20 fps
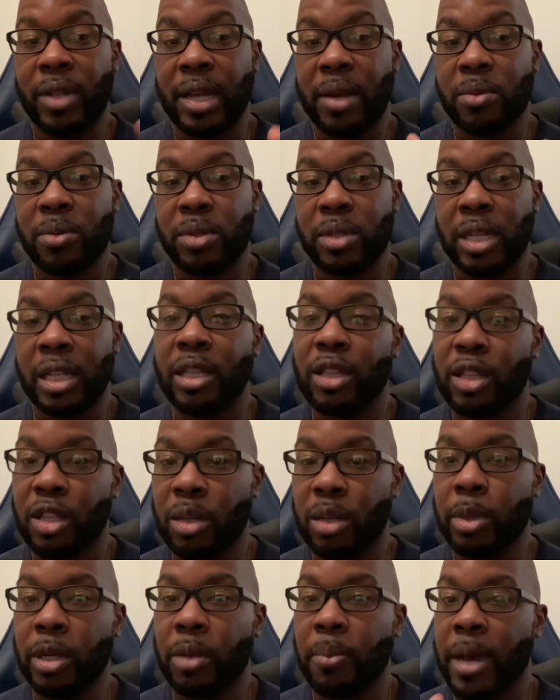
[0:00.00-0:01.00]
a little
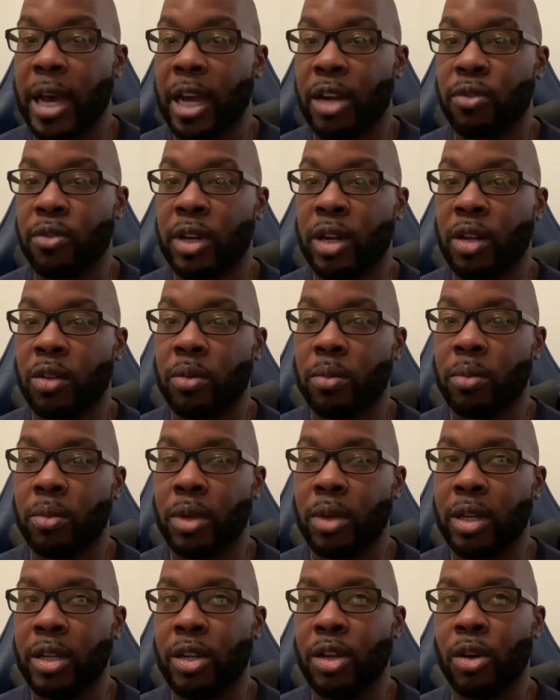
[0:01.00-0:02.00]
bit of background,
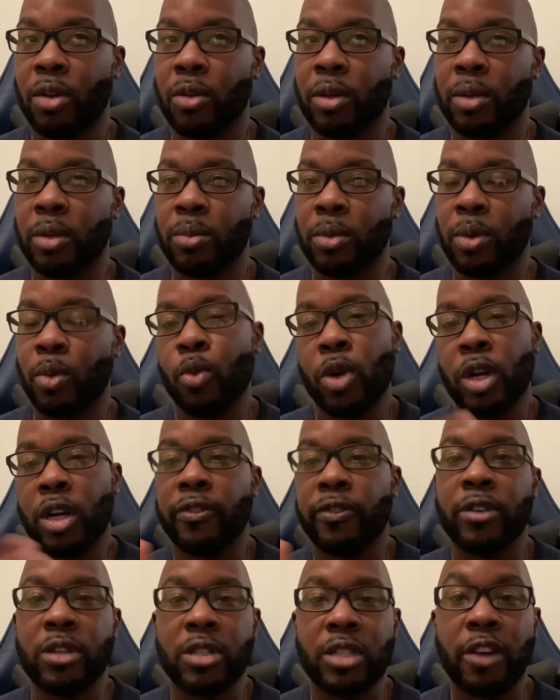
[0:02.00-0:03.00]
and then working
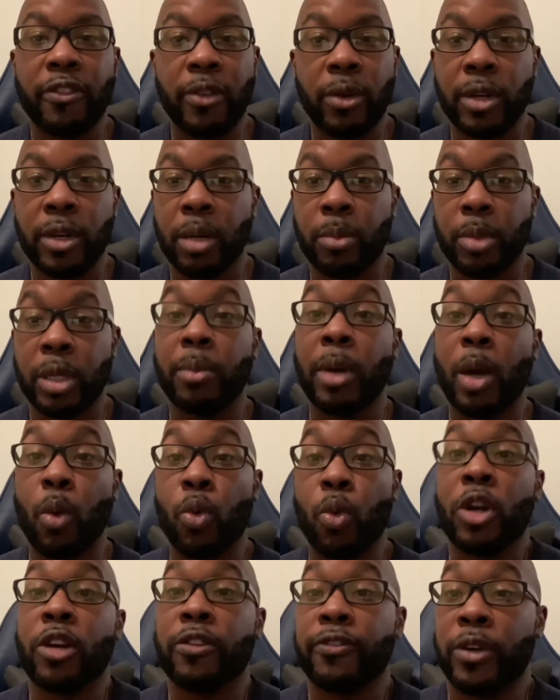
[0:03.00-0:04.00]
for a cell phone company, my
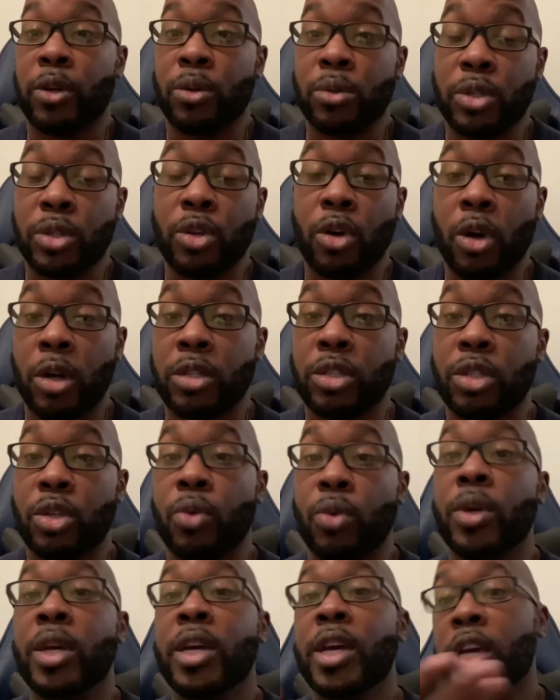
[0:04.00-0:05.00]
work phones are also
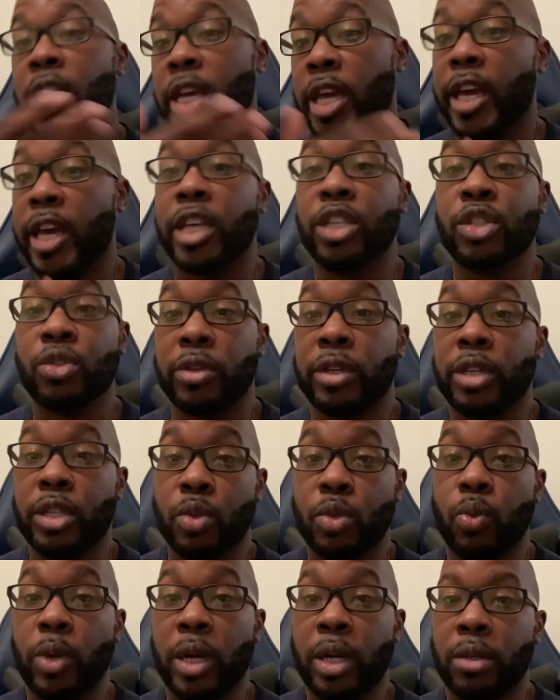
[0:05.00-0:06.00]
Android as
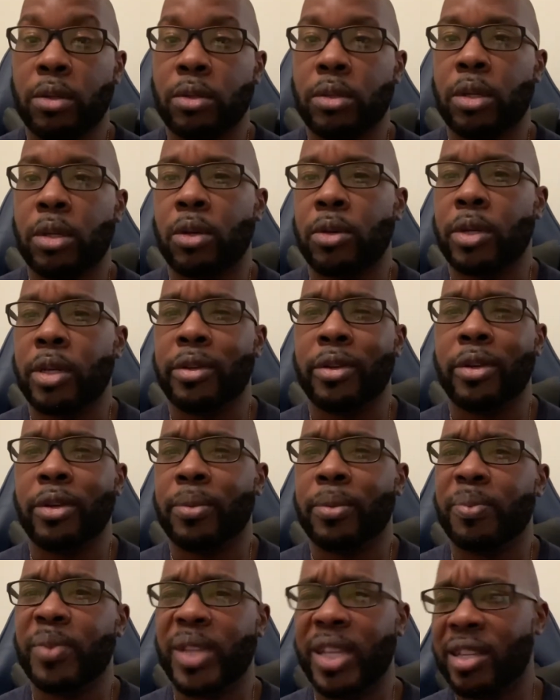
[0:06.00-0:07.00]
well. So,
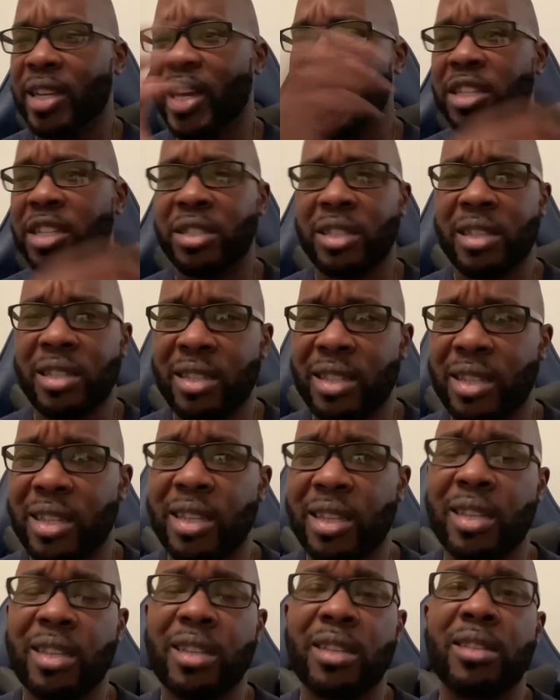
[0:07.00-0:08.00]
the
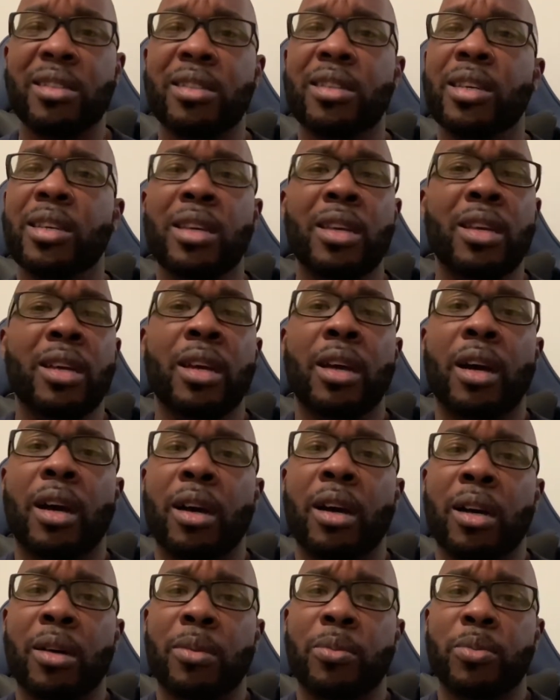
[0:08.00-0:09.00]
HTCs,
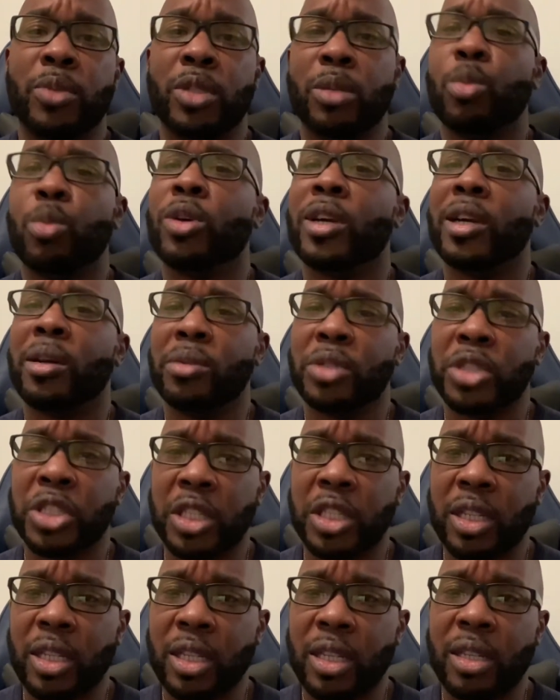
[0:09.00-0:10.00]
some more
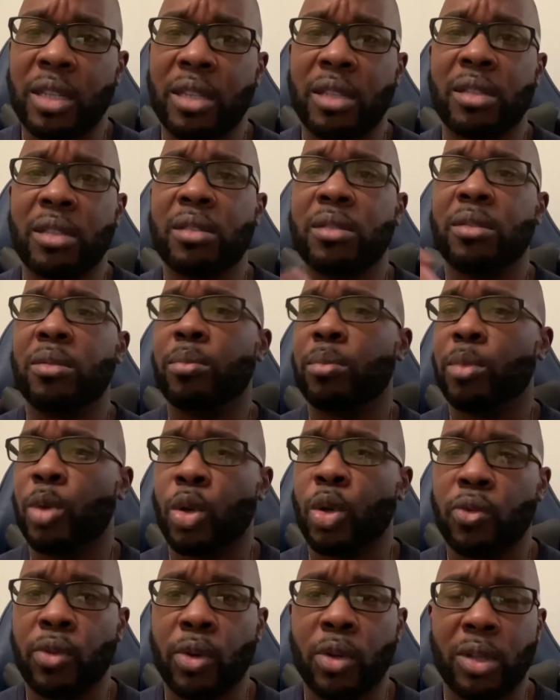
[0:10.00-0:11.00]
LGs,
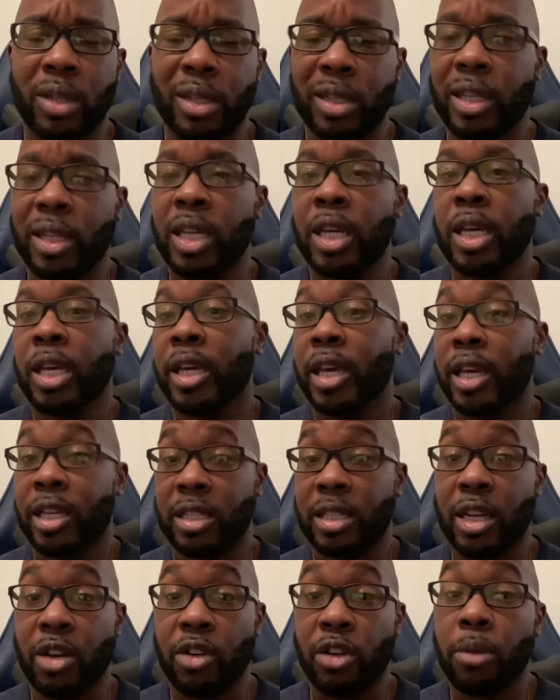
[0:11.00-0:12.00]
Motorola,
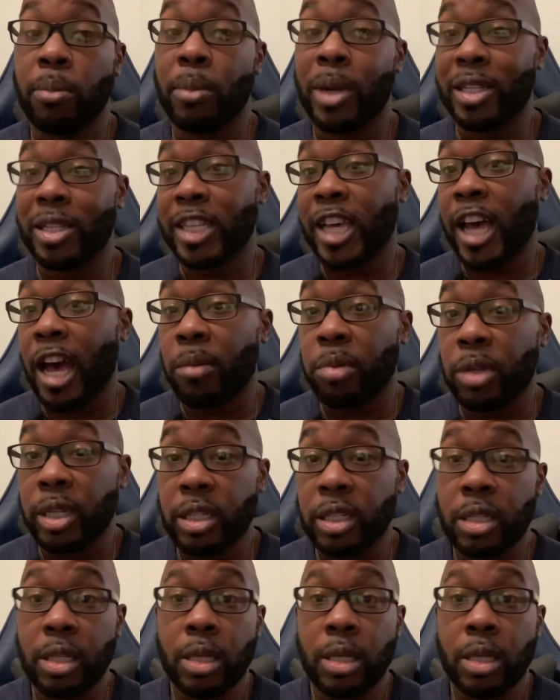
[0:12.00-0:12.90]
etc. My tablets,